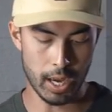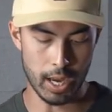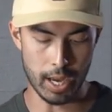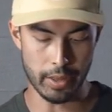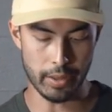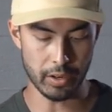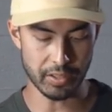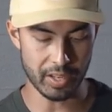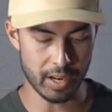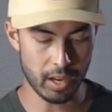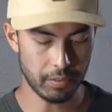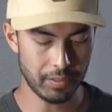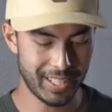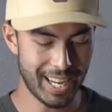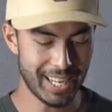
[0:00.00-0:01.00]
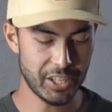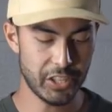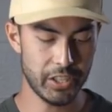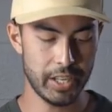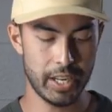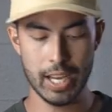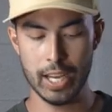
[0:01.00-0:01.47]
There's enough
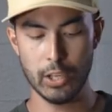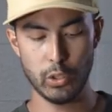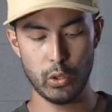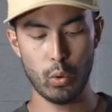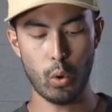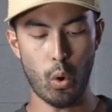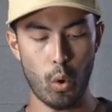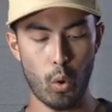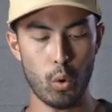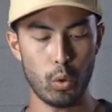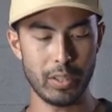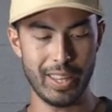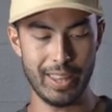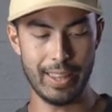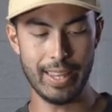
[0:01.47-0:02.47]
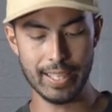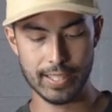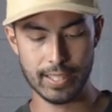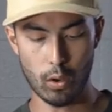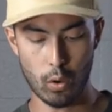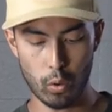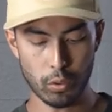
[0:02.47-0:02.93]
tension to hold
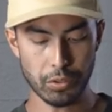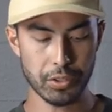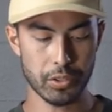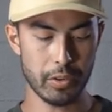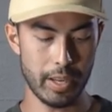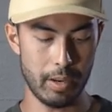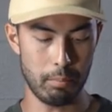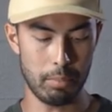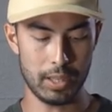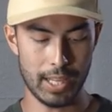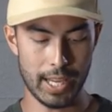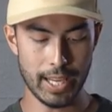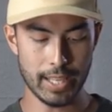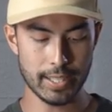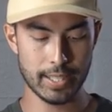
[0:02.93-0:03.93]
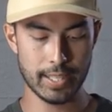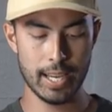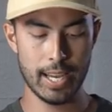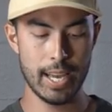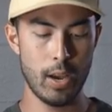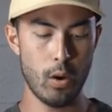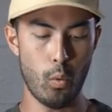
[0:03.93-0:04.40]
this holster in place.
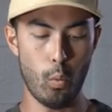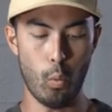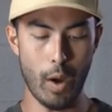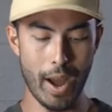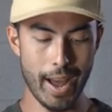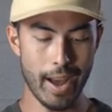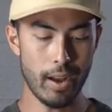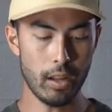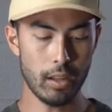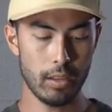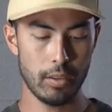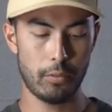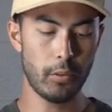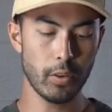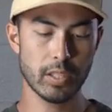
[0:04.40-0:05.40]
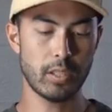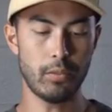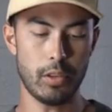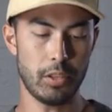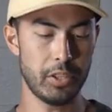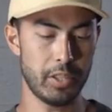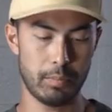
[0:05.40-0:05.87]
Wow, first of
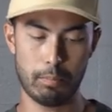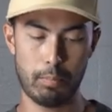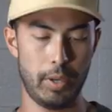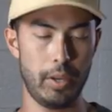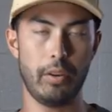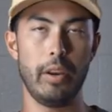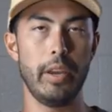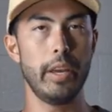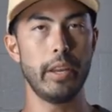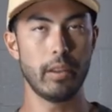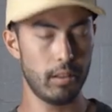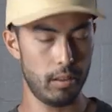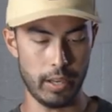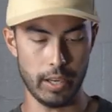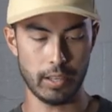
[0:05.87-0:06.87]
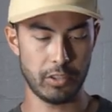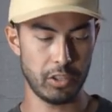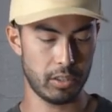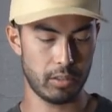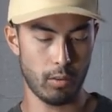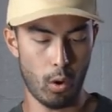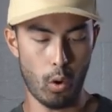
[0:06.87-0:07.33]
all, just period. Like
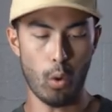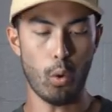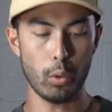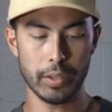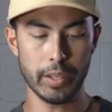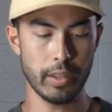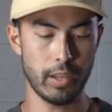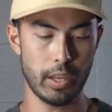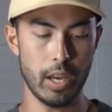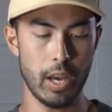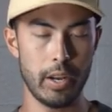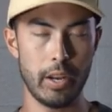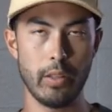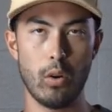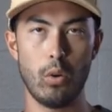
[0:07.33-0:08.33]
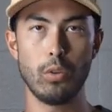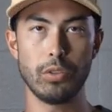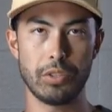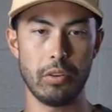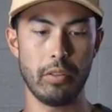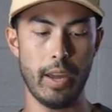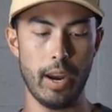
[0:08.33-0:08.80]
just holding the gun and the
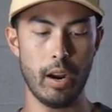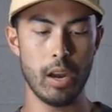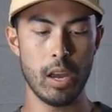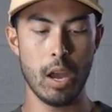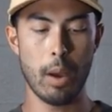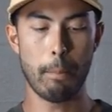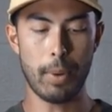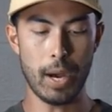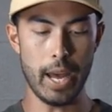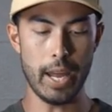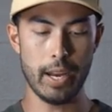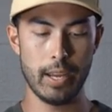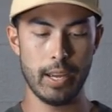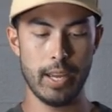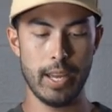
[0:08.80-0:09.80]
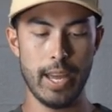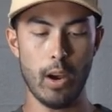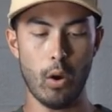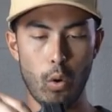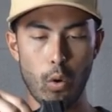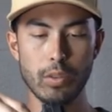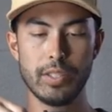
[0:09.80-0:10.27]
holster there. But it
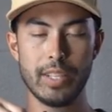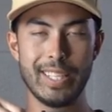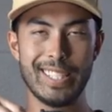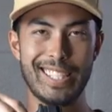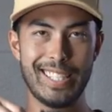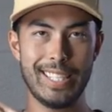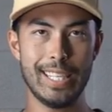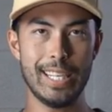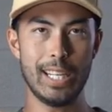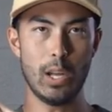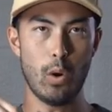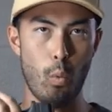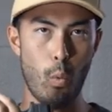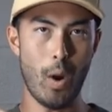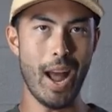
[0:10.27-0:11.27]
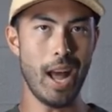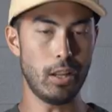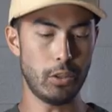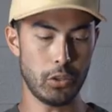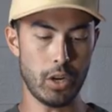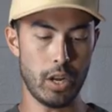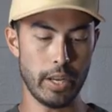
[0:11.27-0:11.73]
holds it still
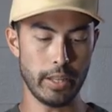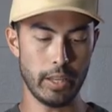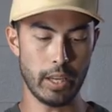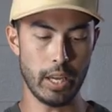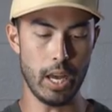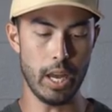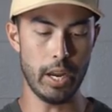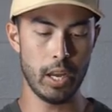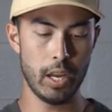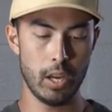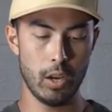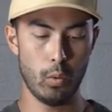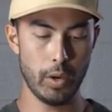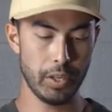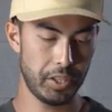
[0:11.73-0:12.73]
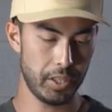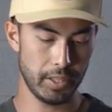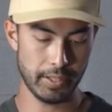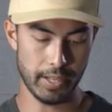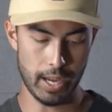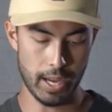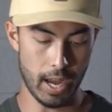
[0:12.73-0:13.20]
while drawing the gun, which
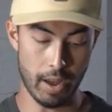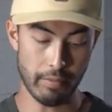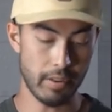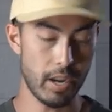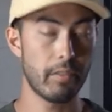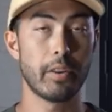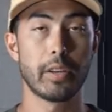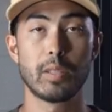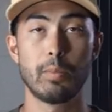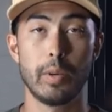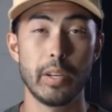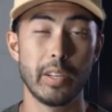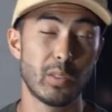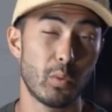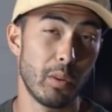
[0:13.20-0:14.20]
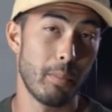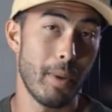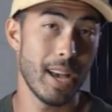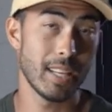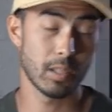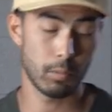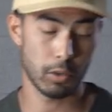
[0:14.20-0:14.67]
is I've never experienced with
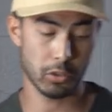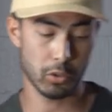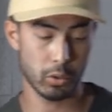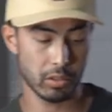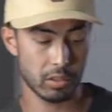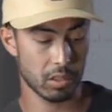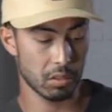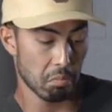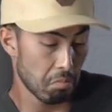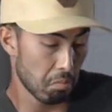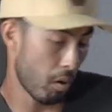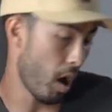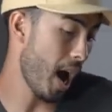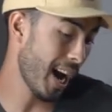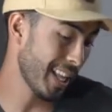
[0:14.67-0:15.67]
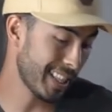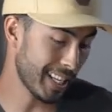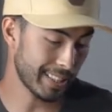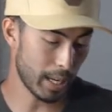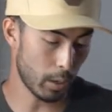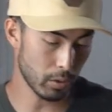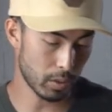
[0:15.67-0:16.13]
basketball shorts. I
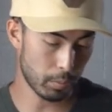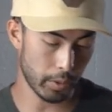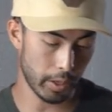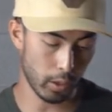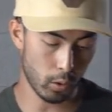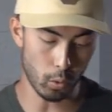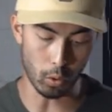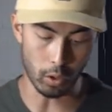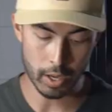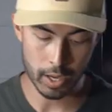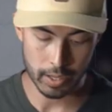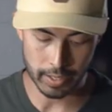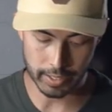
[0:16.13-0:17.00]
thought that was pretty cool.